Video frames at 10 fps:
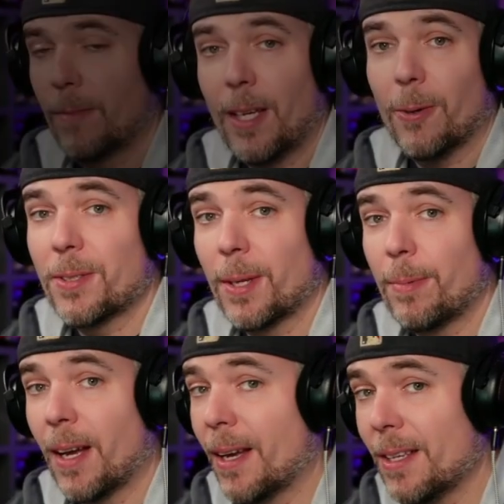Hey, what's up
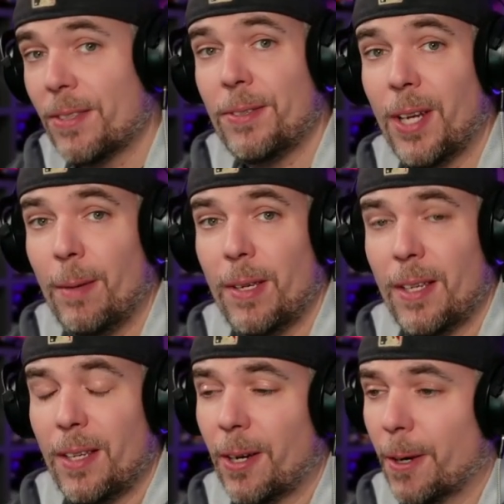guys? JB
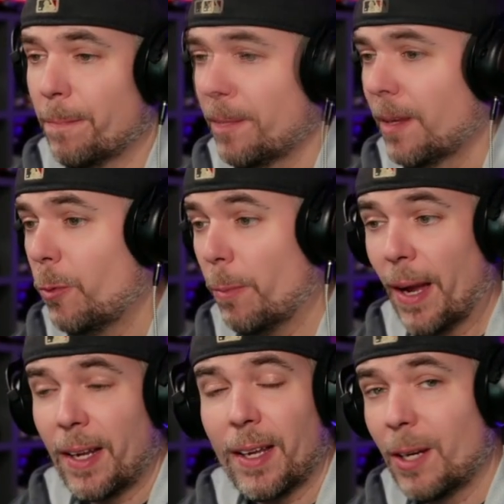here. We're
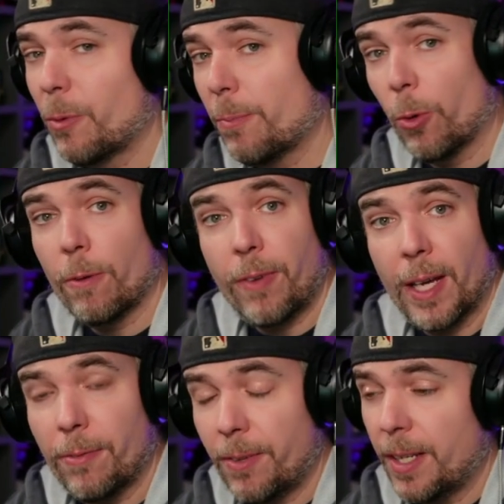back again with more
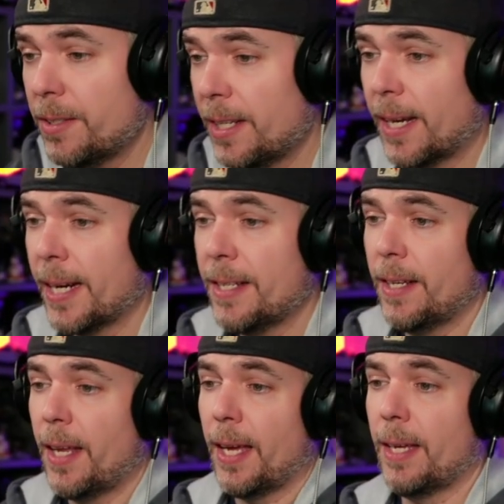Final Fantasy IX
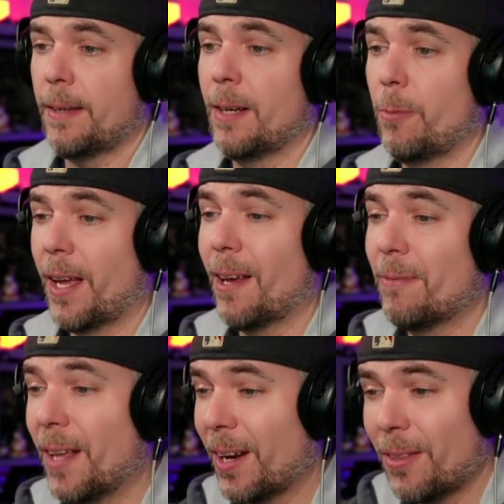today, and we have
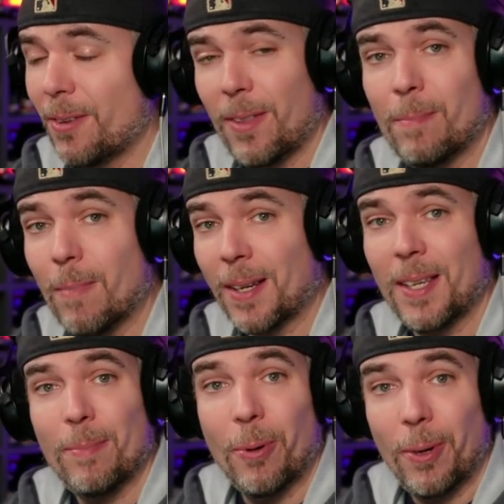none other than Monkey
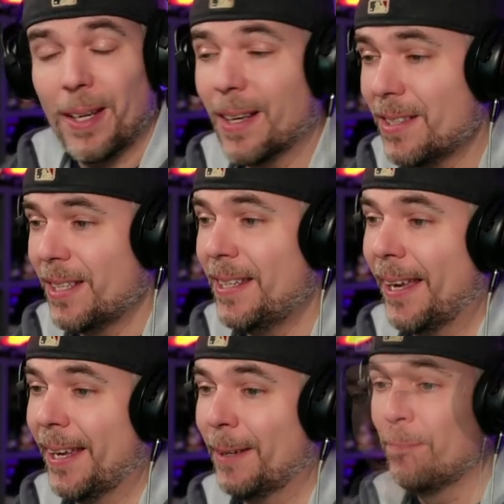Boy
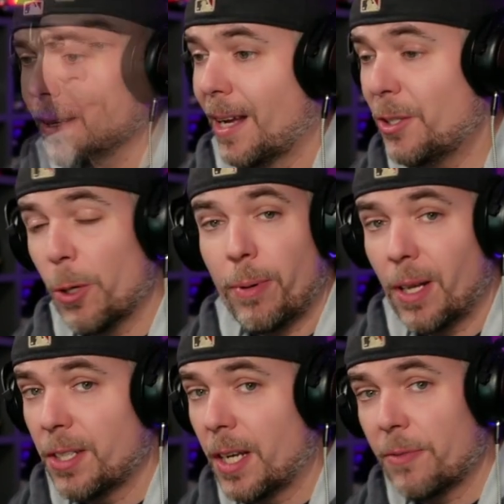Zidane. I do
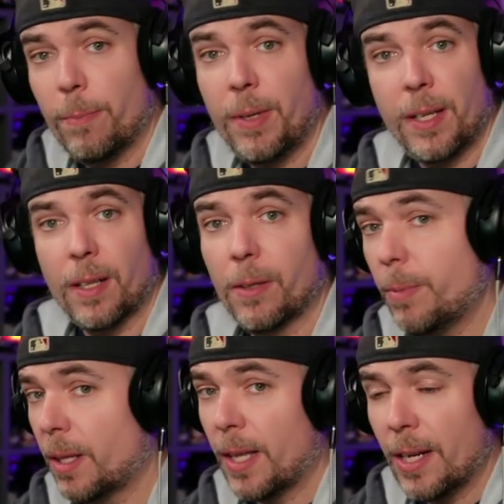apologize for being a little
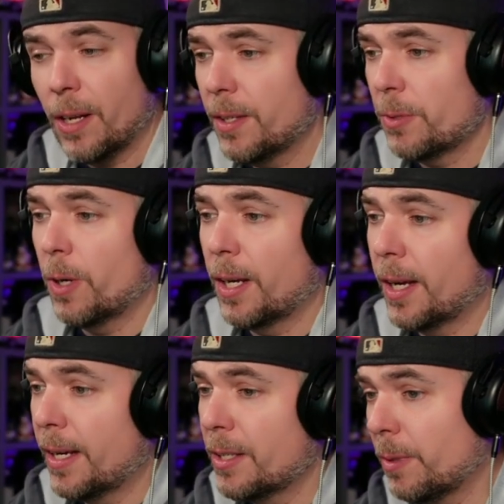bit late on this one,
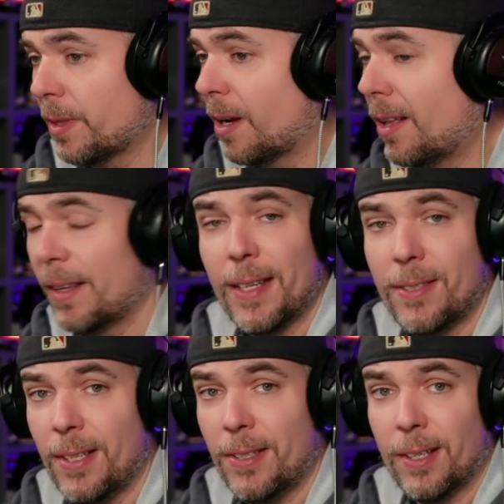guys. With the holiday
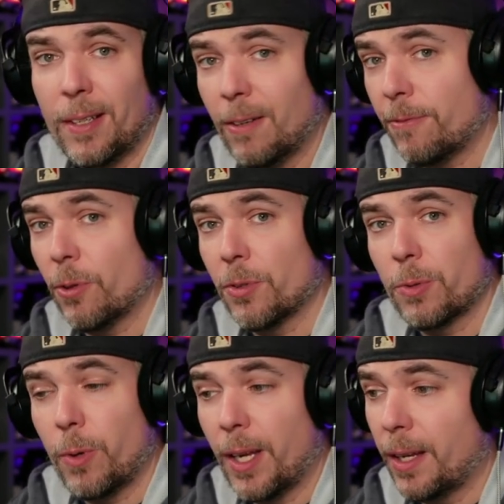season in full
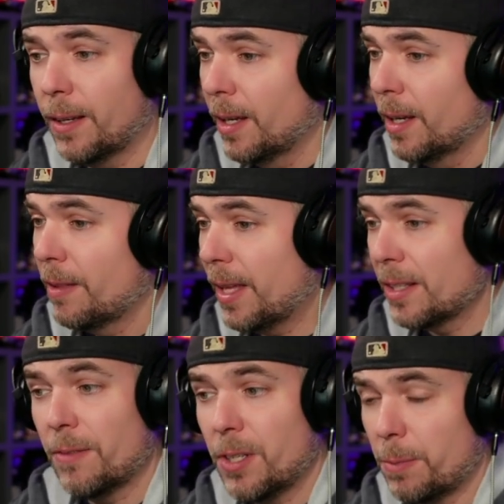swing, things
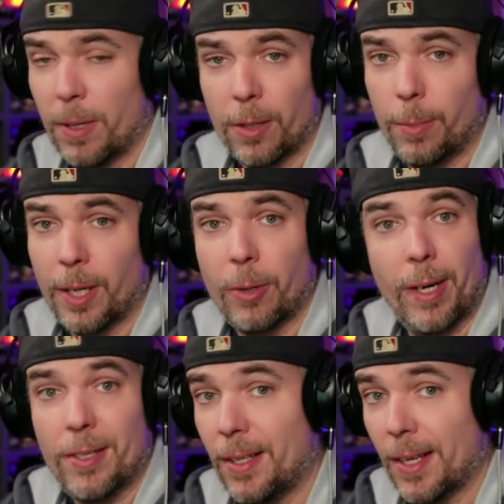have just been a little bit
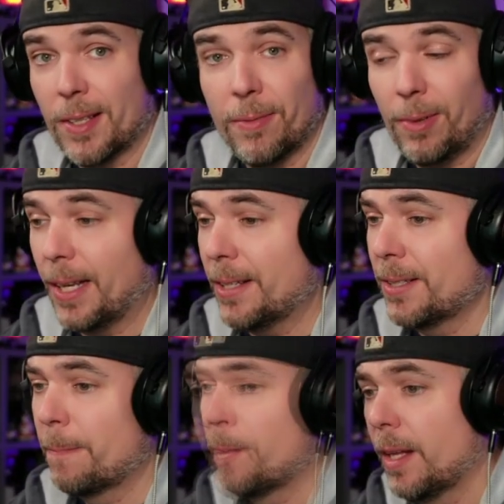crazy as of
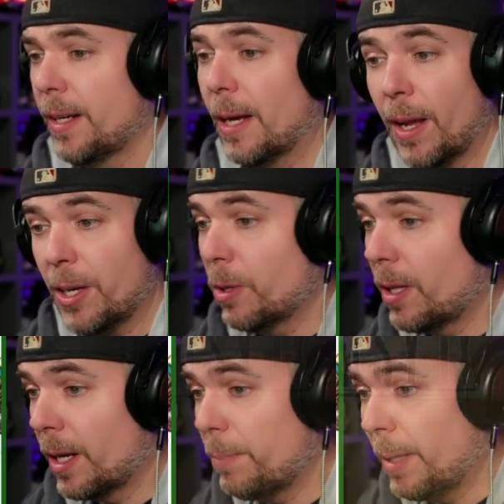late. Now, I know a
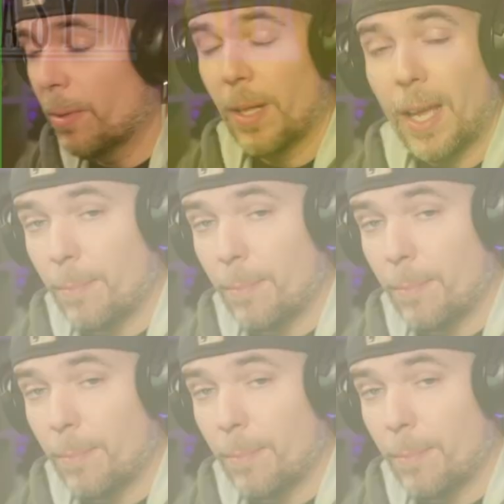lot of people have